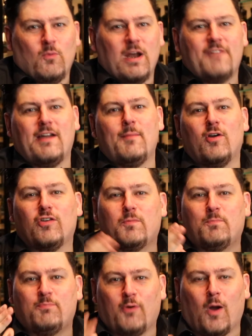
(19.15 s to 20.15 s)
One of our most
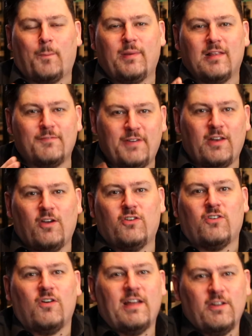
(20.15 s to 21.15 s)
popular
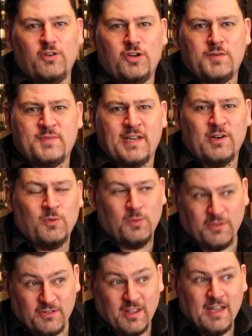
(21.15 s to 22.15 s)
videos on our YouTube channel
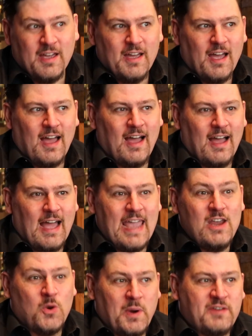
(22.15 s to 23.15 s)
was
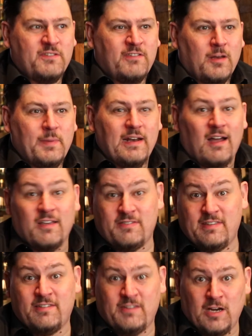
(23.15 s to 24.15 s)
8 questions I've been asked
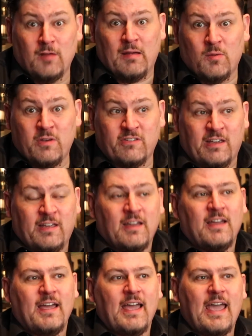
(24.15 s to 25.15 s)
this year about whiskey.
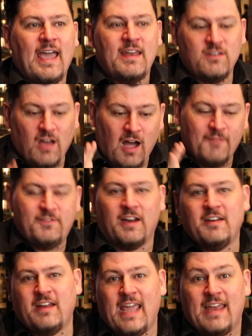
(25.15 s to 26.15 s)
And I've
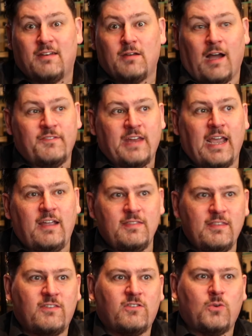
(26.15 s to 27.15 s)
done it again. I've
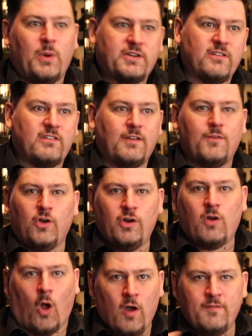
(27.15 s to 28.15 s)
taken these questions I've
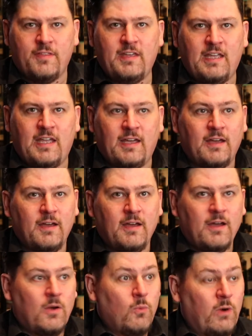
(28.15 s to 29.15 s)
heard over the year
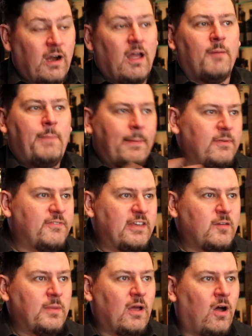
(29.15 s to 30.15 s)
where people have
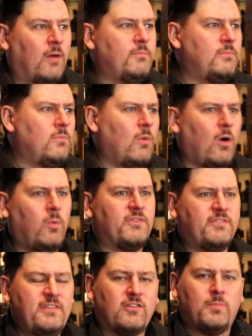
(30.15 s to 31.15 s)
said to me, oh,
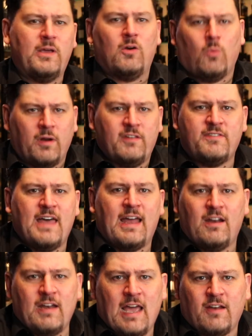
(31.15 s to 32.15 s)
what's this mean, or what is
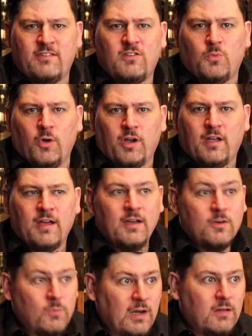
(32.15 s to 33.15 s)
that, and how does this work?
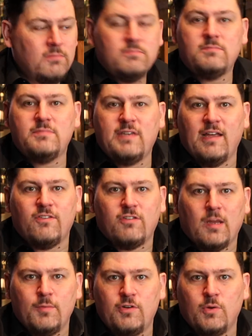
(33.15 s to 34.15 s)
Well, now's
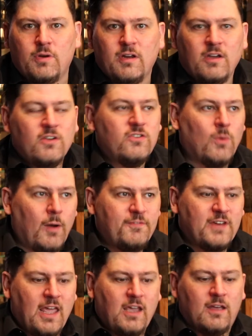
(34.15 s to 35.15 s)
the time to do it. So I've
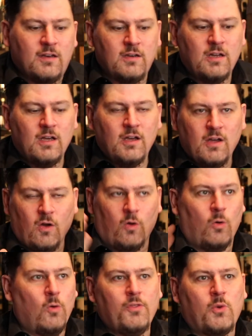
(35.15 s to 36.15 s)
taken
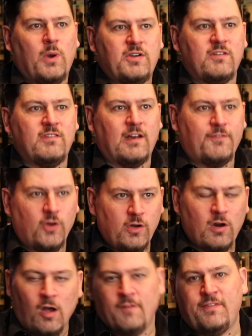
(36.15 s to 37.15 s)
all the questions that I've
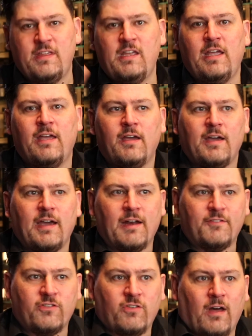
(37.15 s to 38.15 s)
heard over the year and
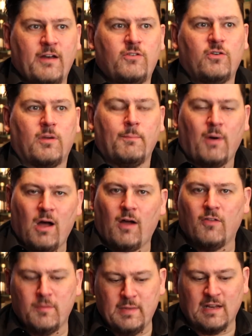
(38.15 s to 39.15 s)
I've decided to
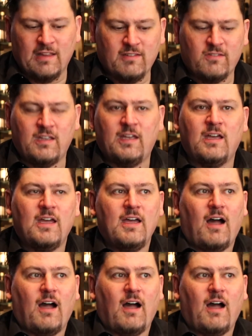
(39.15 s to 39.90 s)
compile them in a list here.